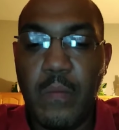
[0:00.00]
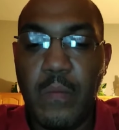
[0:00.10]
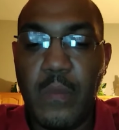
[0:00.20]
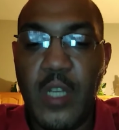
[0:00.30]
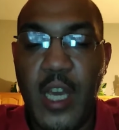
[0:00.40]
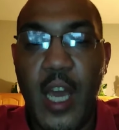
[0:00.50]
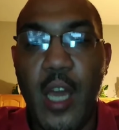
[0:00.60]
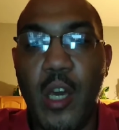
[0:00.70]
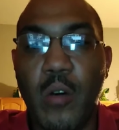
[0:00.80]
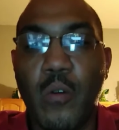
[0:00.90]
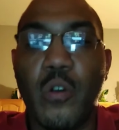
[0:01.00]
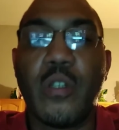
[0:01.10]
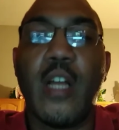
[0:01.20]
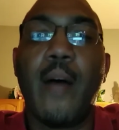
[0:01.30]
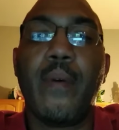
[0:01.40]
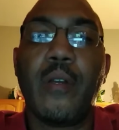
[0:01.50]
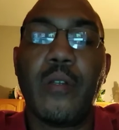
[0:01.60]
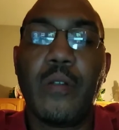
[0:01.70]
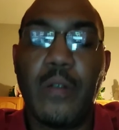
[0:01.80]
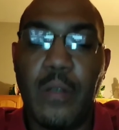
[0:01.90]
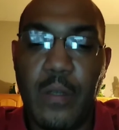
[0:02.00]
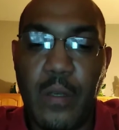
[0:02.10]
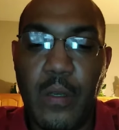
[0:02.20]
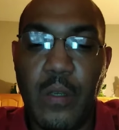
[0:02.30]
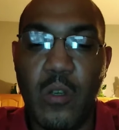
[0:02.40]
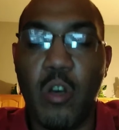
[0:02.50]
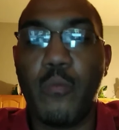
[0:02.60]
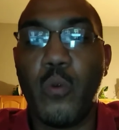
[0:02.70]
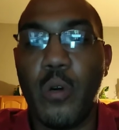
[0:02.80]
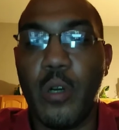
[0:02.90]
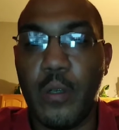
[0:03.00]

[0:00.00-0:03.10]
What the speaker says: TKO or stoppage, Sean Porter.